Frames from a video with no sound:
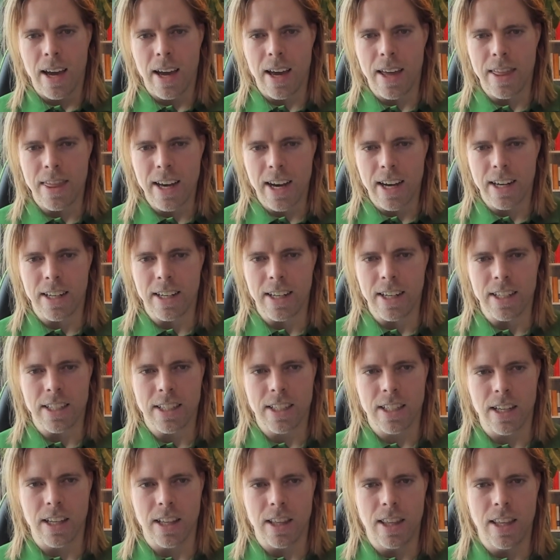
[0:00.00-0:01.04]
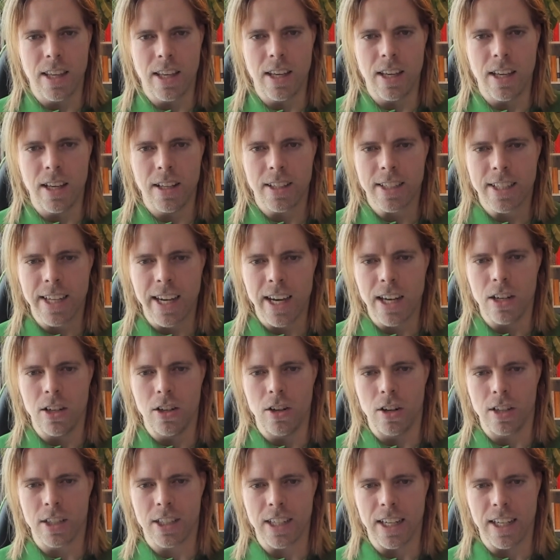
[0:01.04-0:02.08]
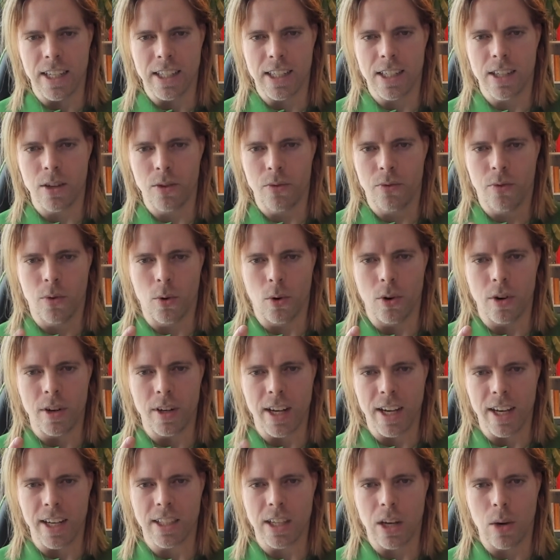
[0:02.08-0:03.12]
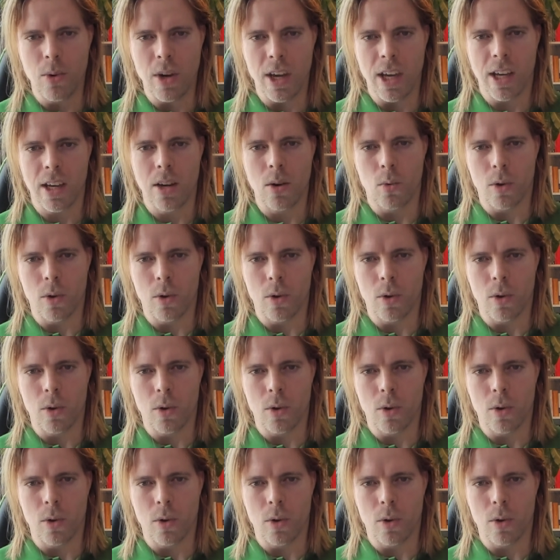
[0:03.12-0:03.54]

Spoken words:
and that is the schedule says 4 days a week.